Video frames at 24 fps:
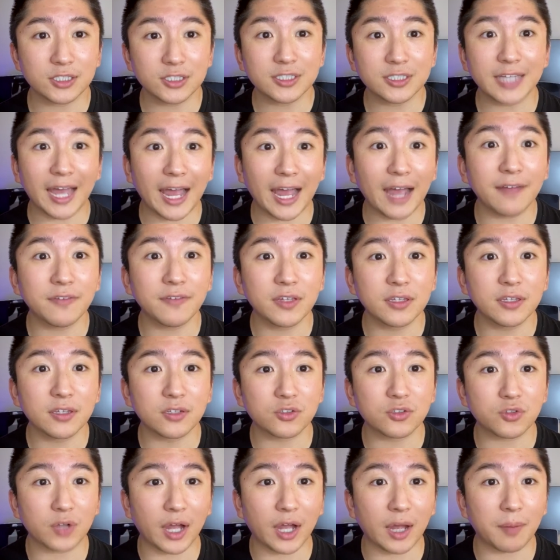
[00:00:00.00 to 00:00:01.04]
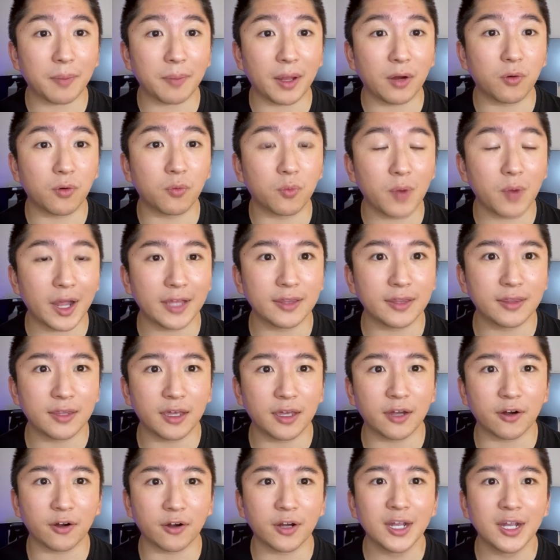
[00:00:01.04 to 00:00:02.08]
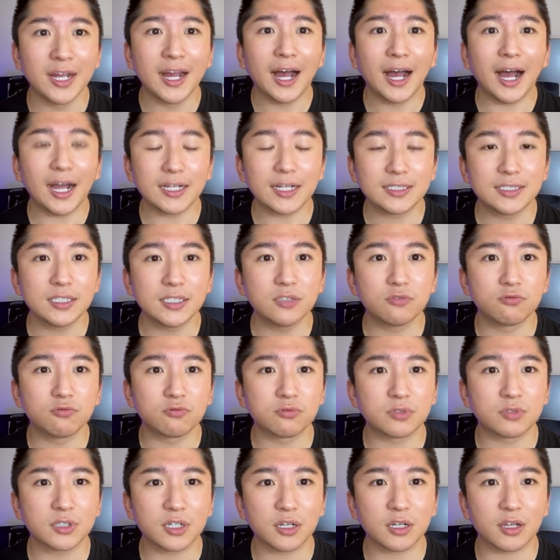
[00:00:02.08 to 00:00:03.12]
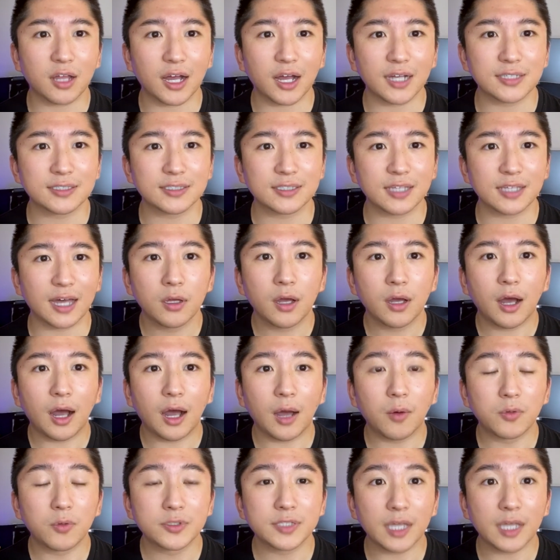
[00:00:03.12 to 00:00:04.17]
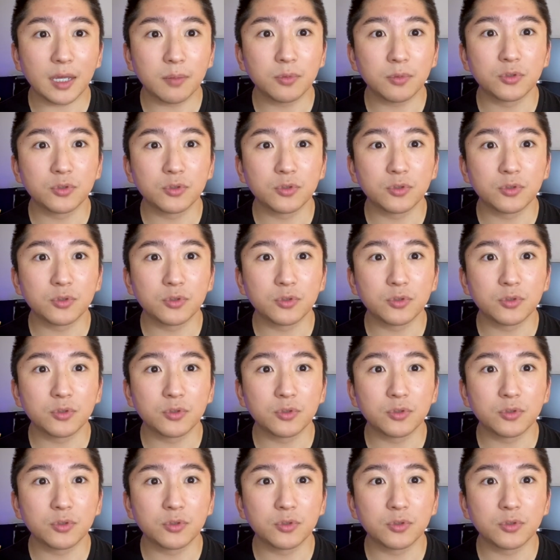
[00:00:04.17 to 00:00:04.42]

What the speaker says: having the trackpad right there. I did realize that I was able to